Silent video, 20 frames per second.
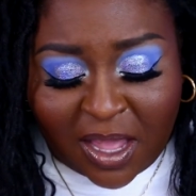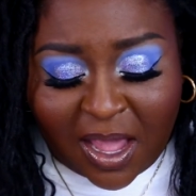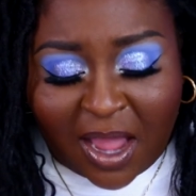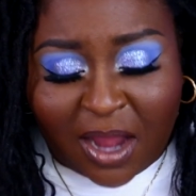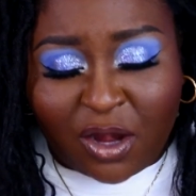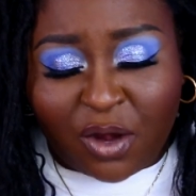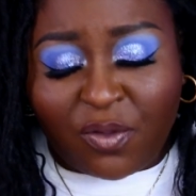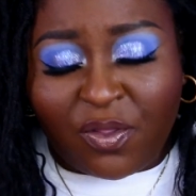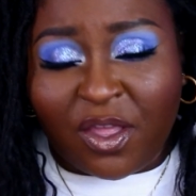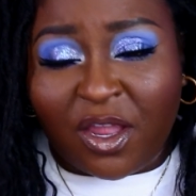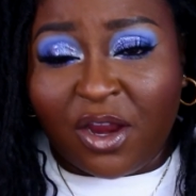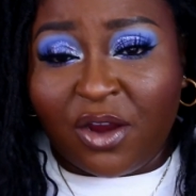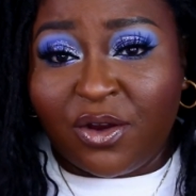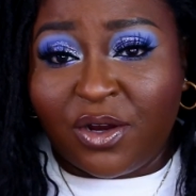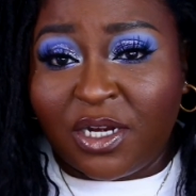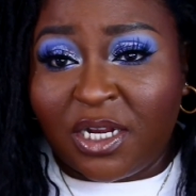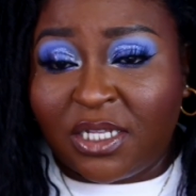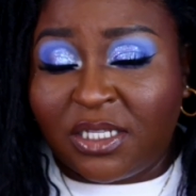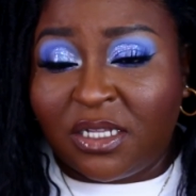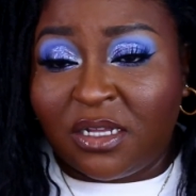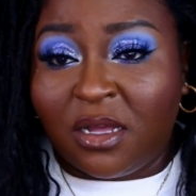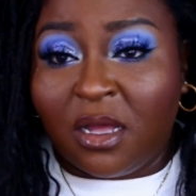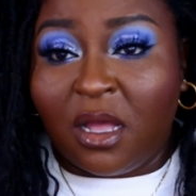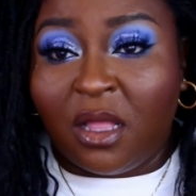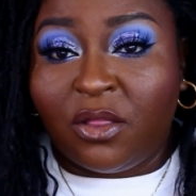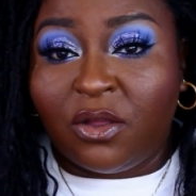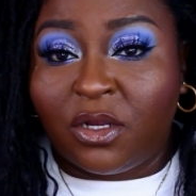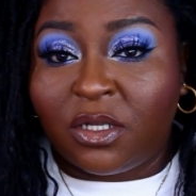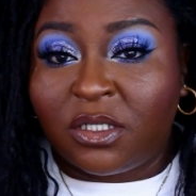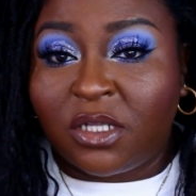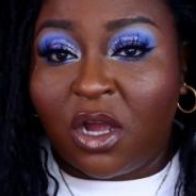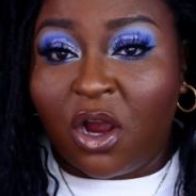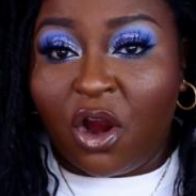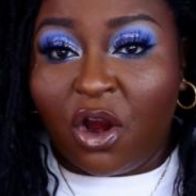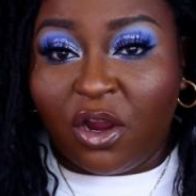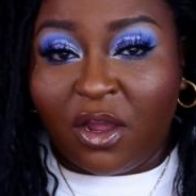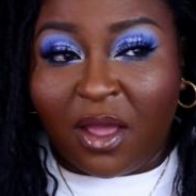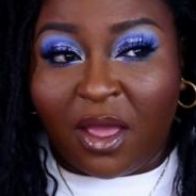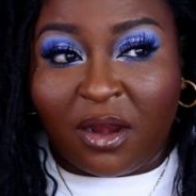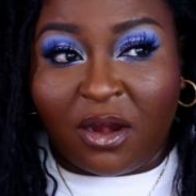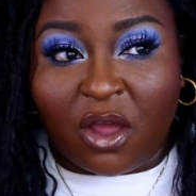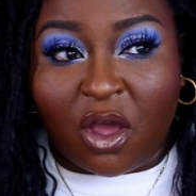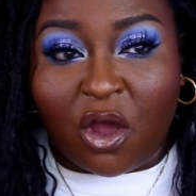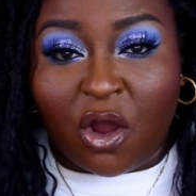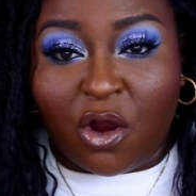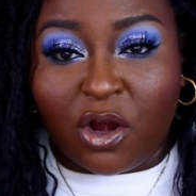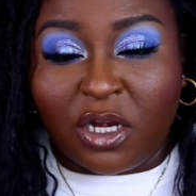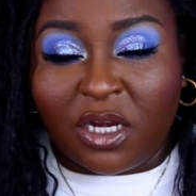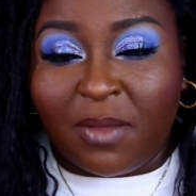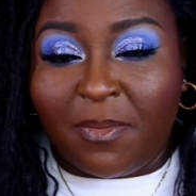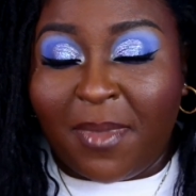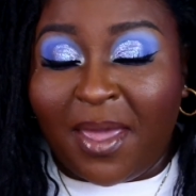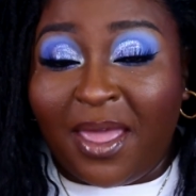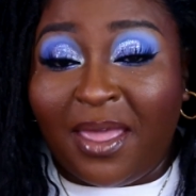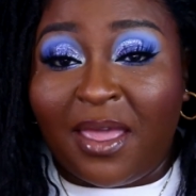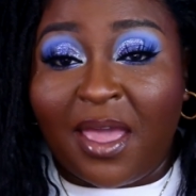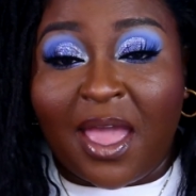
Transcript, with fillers: I know the iridescent colors are kind of hard to make,